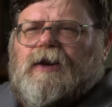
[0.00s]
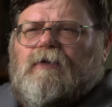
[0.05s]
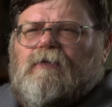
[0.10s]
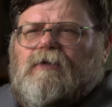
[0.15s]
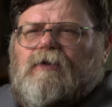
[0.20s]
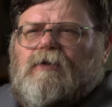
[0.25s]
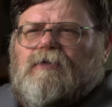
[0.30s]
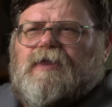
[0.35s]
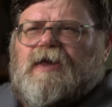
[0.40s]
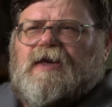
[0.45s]
don't
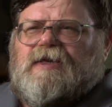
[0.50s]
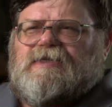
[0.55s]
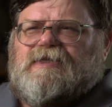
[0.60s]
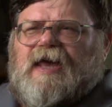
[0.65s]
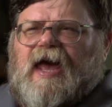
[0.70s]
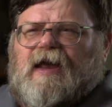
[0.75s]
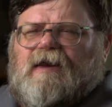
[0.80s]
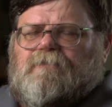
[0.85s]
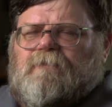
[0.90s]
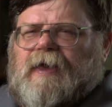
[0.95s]
know the
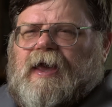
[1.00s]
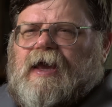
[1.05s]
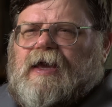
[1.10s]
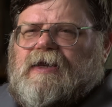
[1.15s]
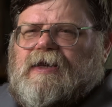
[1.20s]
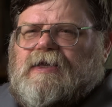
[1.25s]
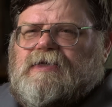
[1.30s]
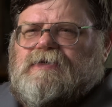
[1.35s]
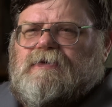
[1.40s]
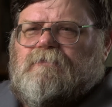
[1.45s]
exact
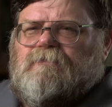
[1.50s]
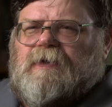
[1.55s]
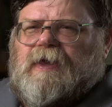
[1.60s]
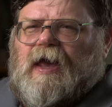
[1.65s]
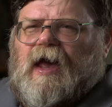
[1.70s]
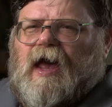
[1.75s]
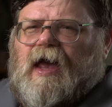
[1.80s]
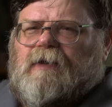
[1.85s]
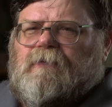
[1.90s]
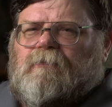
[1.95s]
mechanism
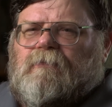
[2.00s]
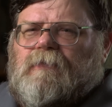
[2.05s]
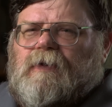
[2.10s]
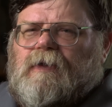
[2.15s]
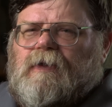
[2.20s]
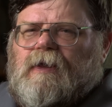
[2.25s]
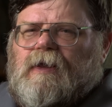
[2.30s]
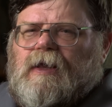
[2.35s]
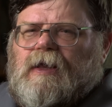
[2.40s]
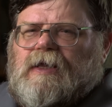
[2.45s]
behind
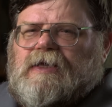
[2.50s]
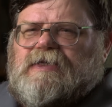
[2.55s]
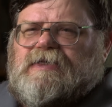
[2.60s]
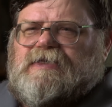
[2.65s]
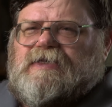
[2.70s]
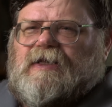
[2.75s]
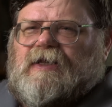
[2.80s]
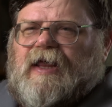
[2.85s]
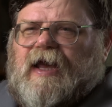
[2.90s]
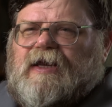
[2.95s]

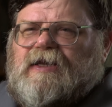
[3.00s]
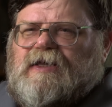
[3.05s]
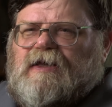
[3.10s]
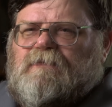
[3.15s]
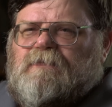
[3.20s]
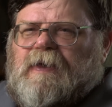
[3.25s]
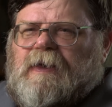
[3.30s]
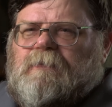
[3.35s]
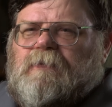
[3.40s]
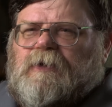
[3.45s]
selecting
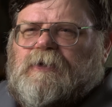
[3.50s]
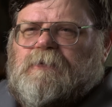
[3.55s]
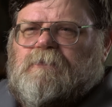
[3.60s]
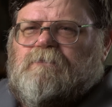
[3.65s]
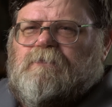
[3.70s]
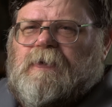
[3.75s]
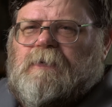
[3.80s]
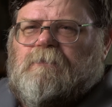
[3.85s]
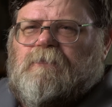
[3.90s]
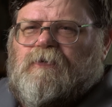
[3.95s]
people to
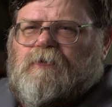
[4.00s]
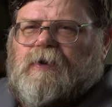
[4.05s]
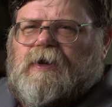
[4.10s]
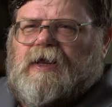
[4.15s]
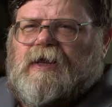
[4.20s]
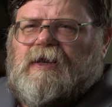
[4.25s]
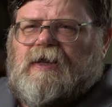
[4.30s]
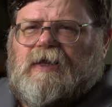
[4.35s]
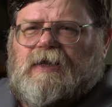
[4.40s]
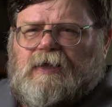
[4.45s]
be put
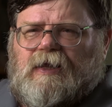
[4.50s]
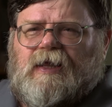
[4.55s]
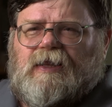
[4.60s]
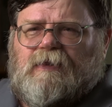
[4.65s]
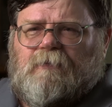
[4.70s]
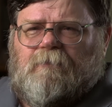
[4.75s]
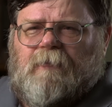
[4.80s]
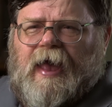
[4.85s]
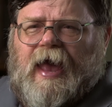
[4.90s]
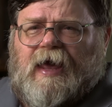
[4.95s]
in
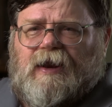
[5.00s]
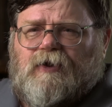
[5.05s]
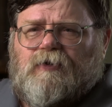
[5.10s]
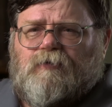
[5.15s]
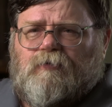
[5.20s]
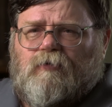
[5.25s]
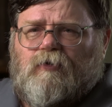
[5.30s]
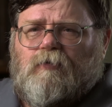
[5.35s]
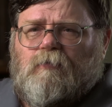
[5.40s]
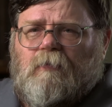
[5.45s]
the padded
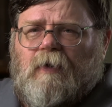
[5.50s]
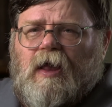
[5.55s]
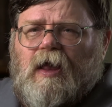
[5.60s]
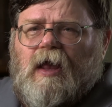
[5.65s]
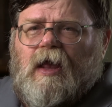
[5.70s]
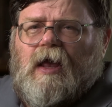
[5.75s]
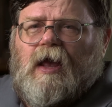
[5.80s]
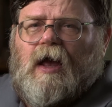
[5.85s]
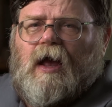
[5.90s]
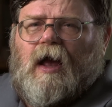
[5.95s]
room,
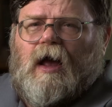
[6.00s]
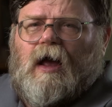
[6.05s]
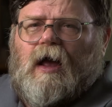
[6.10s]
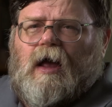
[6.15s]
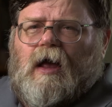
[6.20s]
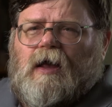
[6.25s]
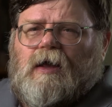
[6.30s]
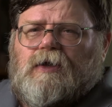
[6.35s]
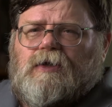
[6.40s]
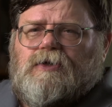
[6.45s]

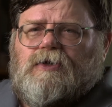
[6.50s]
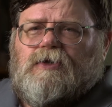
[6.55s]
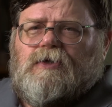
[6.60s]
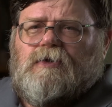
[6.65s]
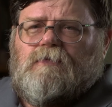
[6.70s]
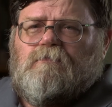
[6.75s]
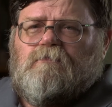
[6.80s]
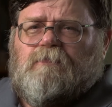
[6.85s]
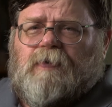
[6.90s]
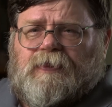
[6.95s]

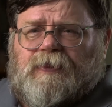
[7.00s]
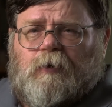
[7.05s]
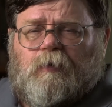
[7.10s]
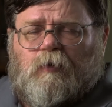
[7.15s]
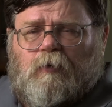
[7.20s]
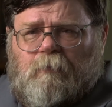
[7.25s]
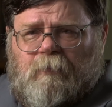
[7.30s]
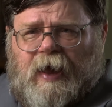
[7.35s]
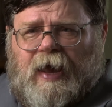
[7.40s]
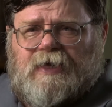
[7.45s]
but there
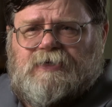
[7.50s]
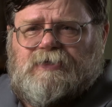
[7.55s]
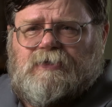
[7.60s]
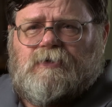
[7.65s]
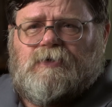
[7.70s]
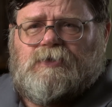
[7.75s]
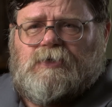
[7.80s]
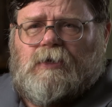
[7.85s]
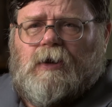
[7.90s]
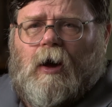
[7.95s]
were
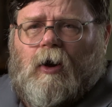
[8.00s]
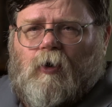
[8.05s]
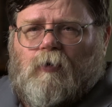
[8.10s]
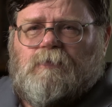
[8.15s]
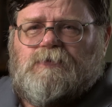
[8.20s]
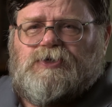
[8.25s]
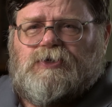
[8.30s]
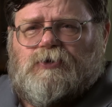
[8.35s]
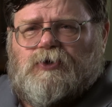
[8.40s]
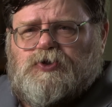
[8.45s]
masters at
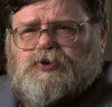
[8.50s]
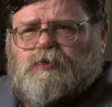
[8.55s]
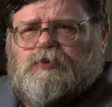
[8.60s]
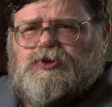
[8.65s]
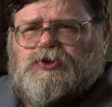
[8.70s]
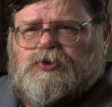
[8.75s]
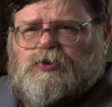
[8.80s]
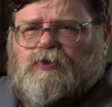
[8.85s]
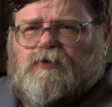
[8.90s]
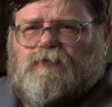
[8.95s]
arms, and those were
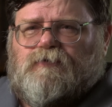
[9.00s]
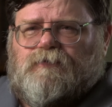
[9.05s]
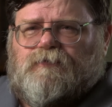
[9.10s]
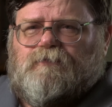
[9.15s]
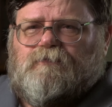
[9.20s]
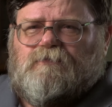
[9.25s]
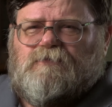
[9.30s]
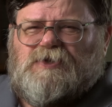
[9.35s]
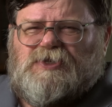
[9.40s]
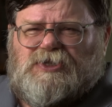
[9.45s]
sort of
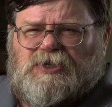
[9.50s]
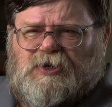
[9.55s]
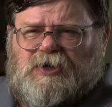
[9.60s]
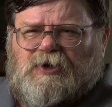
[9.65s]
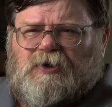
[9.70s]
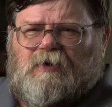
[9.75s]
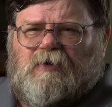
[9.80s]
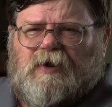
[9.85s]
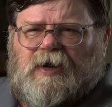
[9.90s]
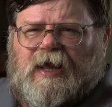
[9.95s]

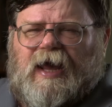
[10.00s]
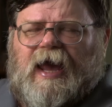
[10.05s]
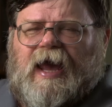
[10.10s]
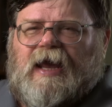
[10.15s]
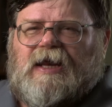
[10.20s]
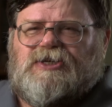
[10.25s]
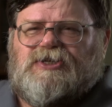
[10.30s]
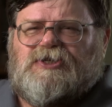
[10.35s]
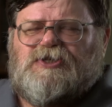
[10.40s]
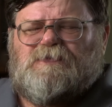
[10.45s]
security
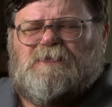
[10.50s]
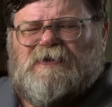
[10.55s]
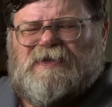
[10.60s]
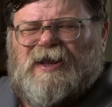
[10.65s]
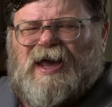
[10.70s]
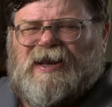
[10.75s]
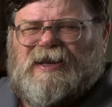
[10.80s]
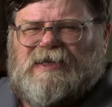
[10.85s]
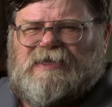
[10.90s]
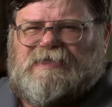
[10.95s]
agents, but
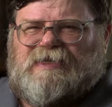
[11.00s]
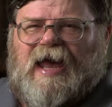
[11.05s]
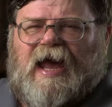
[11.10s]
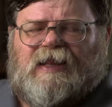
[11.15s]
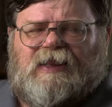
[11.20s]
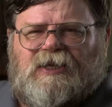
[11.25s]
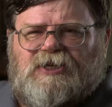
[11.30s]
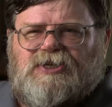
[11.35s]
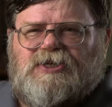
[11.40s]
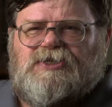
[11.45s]
not
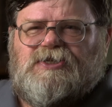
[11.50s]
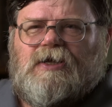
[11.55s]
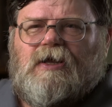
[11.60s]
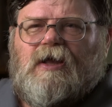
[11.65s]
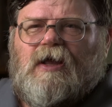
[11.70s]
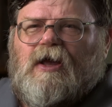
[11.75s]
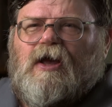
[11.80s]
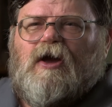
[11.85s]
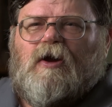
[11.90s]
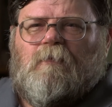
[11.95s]
exactly, just
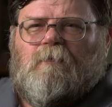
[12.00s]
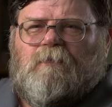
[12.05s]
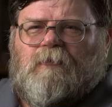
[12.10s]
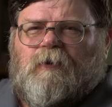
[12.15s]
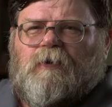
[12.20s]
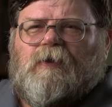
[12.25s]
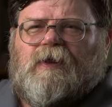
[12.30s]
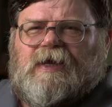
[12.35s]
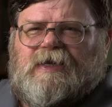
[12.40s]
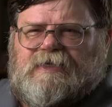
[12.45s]

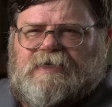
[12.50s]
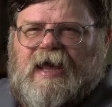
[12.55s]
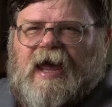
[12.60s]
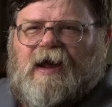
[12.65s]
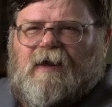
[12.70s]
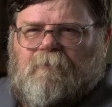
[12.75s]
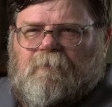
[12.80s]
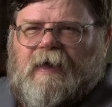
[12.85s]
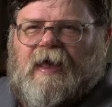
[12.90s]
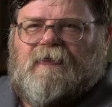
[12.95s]
burly
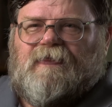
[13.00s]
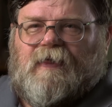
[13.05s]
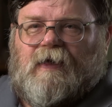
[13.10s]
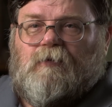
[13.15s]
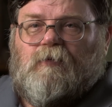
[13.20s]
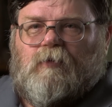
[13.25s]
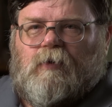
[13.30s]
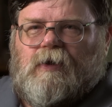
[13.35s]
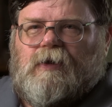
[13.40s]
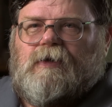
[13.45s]
deck men
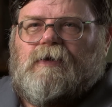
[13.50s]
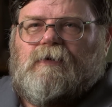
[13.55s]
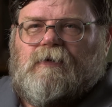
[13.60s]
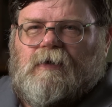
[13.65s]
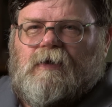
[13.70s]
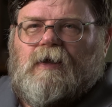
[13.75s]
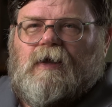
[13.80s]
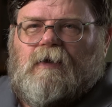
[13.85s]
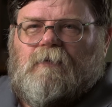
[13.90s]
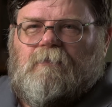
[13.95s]
that would
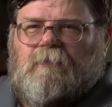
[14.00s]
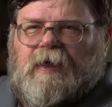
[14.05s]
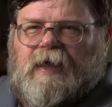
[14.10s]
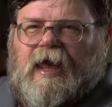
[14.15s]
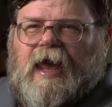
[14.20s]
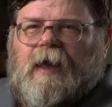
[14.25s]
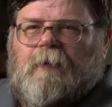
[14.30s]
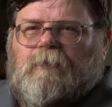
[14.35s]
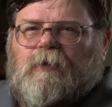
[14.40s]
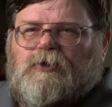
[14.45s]

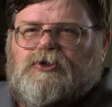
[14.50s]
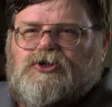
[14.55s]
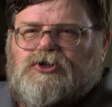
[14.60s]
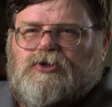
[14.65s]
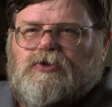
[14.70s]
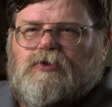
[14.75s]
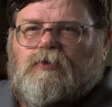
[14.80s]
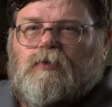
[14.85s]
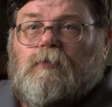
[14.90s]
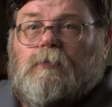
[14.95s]
be able
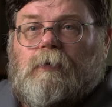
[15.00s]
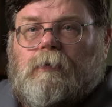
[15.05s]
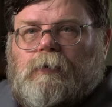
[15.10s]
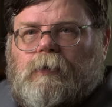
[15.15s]
to